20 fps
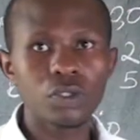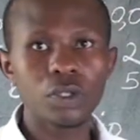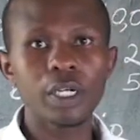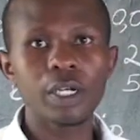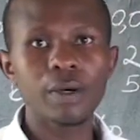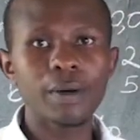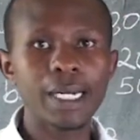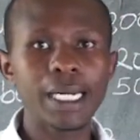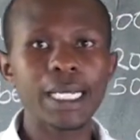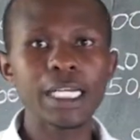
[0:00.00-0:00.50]

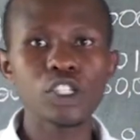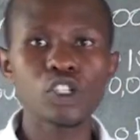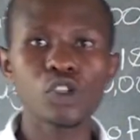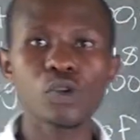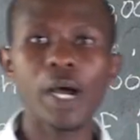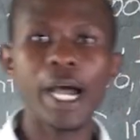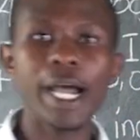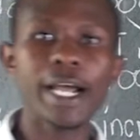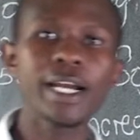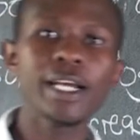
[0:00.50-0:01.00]
So they want us
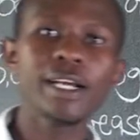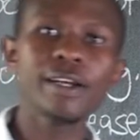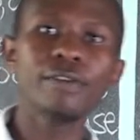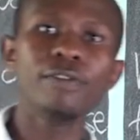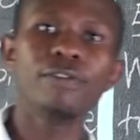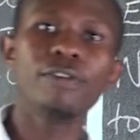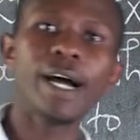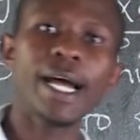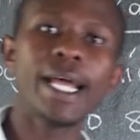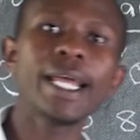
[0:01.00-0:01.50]
to
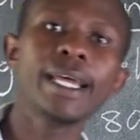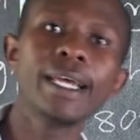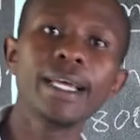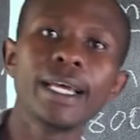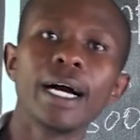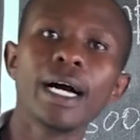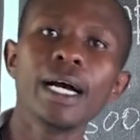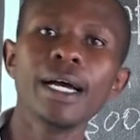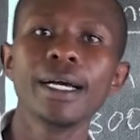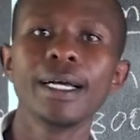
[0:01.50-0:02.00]
identify
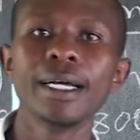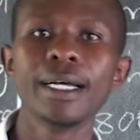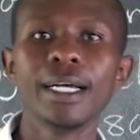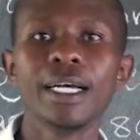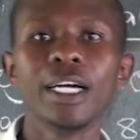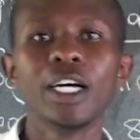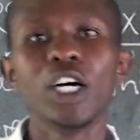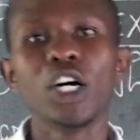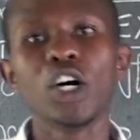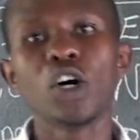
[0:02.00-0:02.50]
here
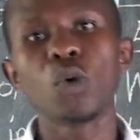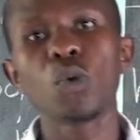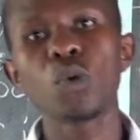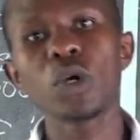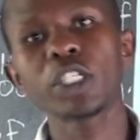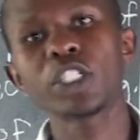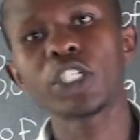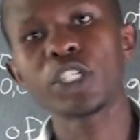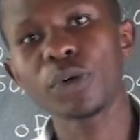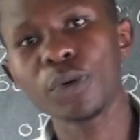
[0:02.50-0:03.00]

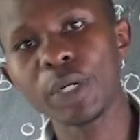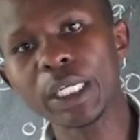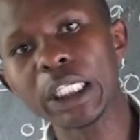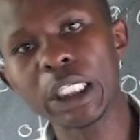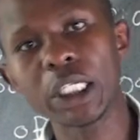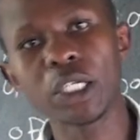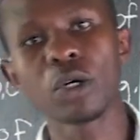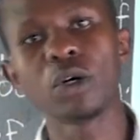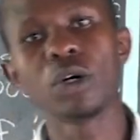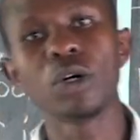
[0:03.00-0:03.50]
which
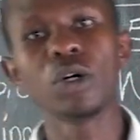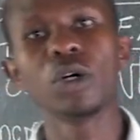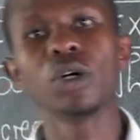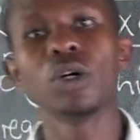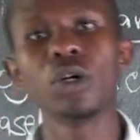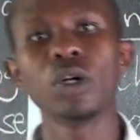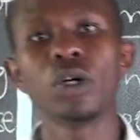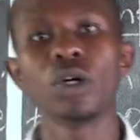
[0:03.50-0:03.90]
ratio